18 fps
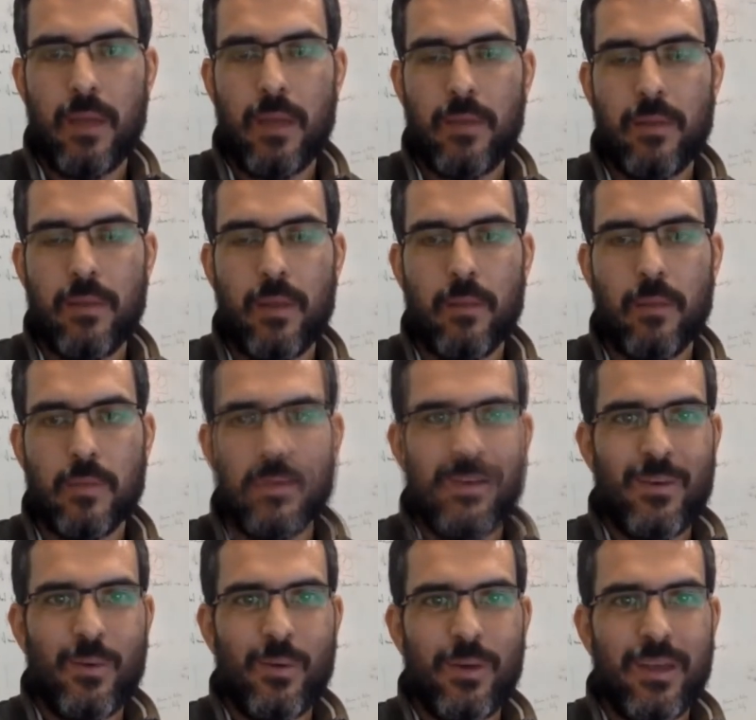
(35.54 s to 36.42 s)
behind them.
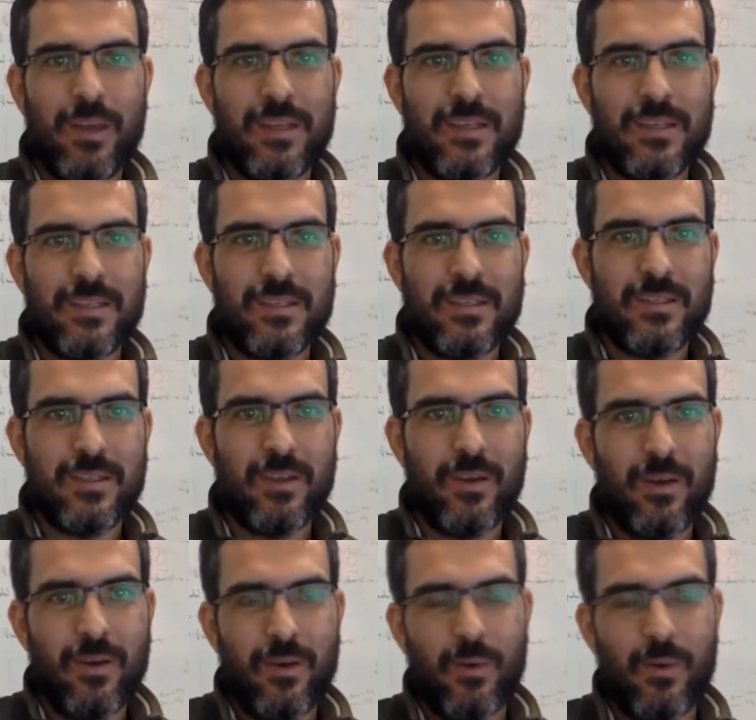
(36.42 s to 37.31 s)
Okay,
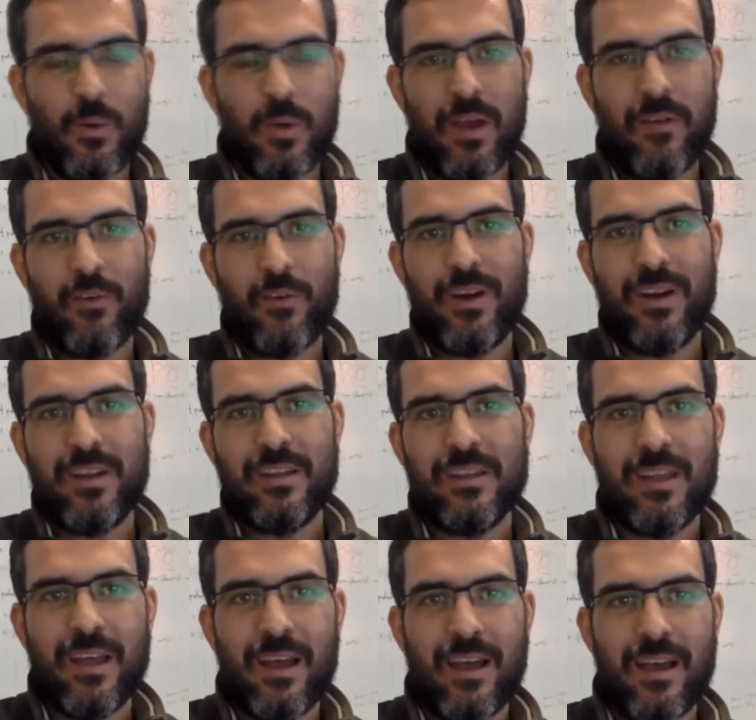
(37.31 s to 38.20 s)
so we have
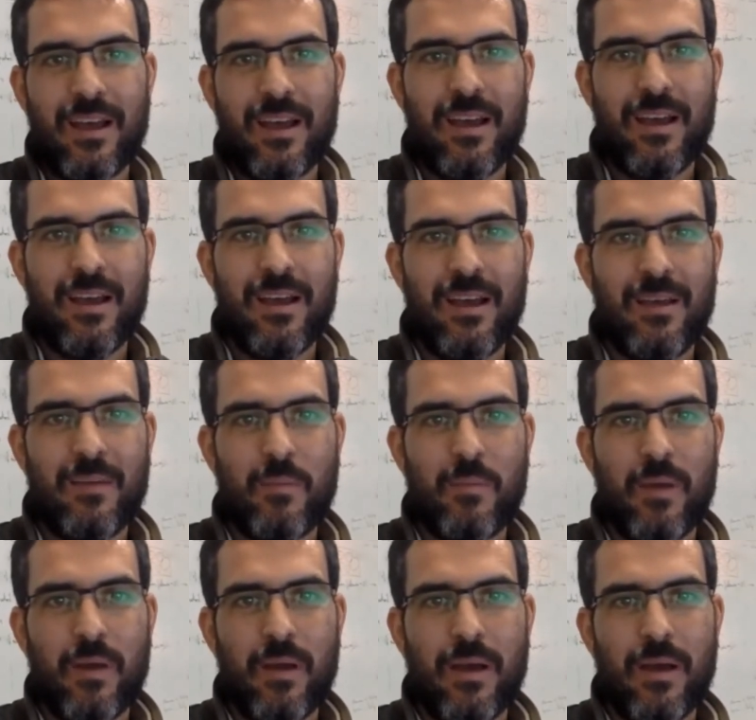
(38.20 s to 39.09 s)
created a
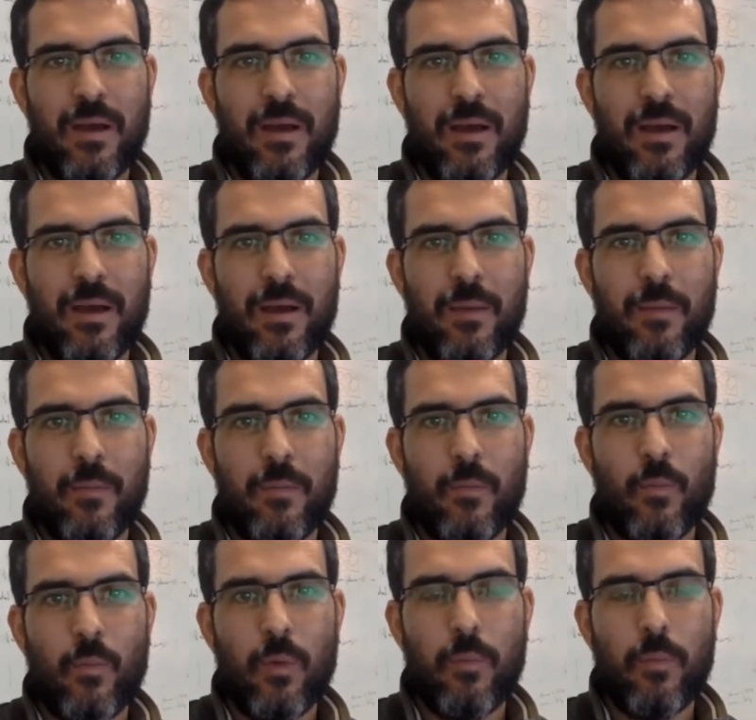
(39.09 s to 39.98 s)

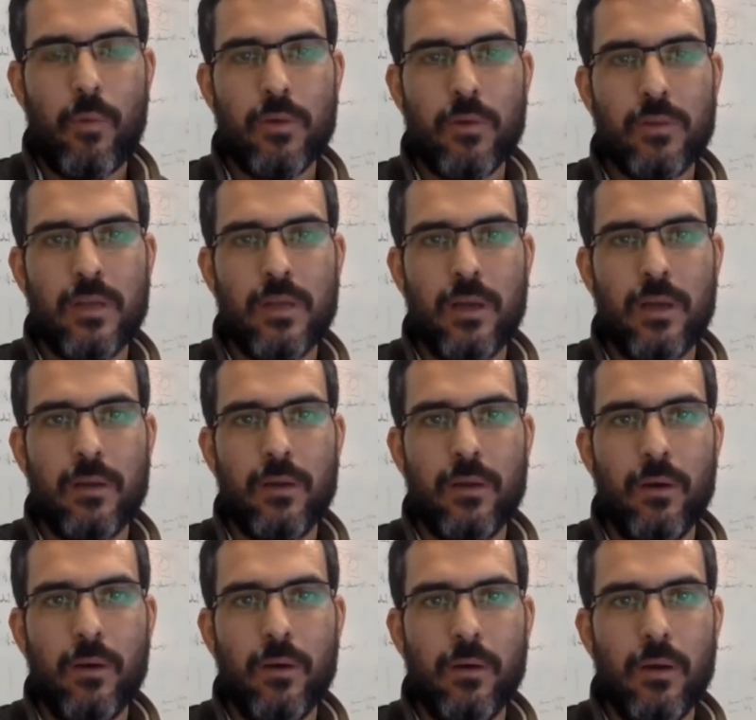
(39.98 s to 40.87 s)
web browser
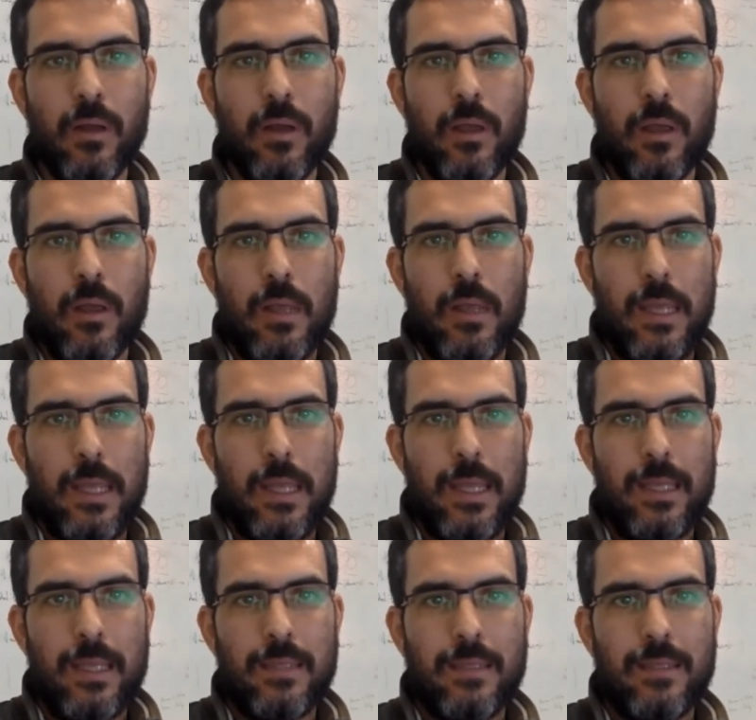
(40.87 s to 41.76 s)
add-on
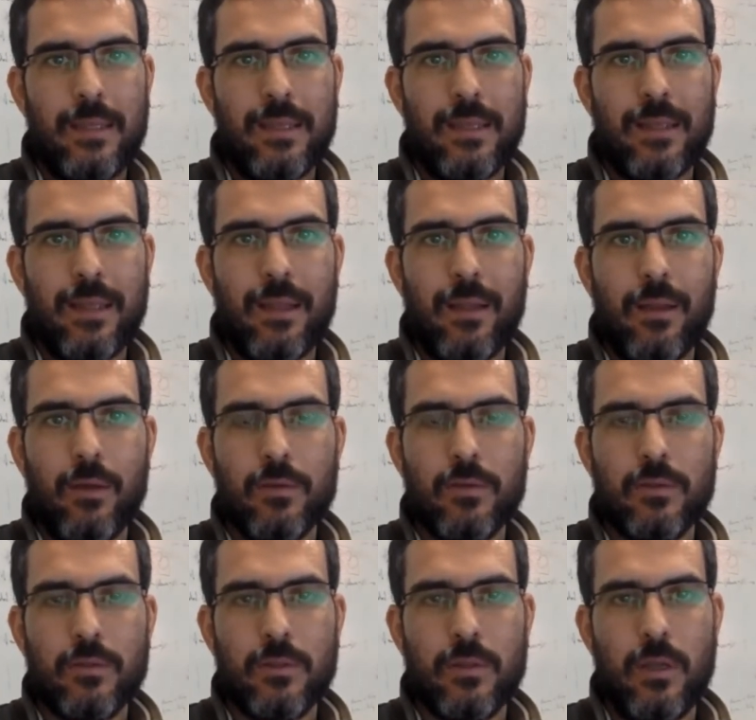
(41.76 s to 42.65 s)
that
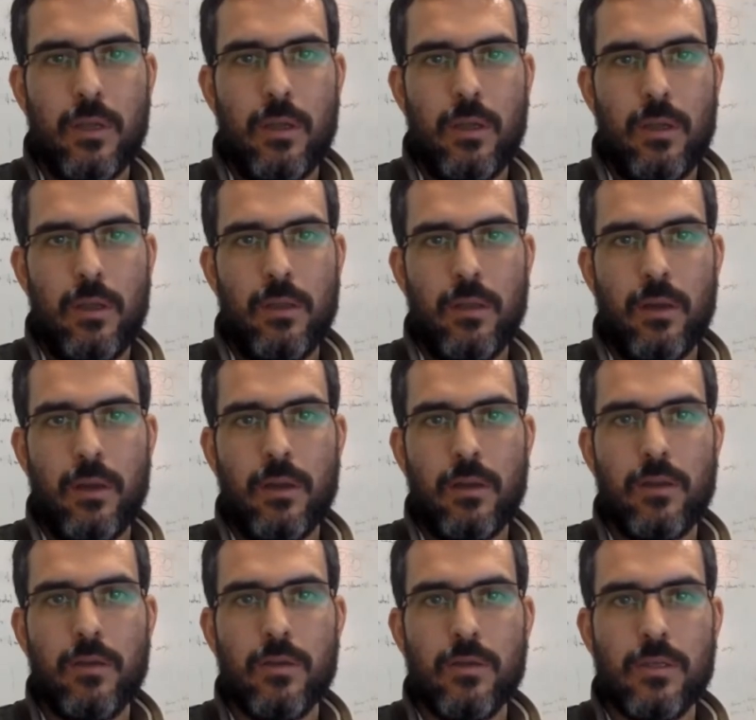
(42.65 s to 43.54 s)
allows
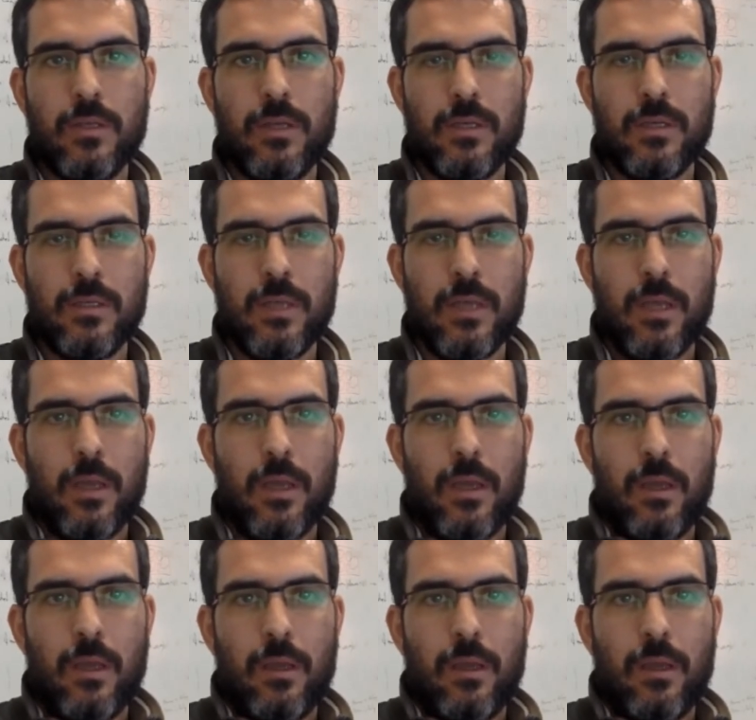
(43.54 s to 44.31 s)
internet users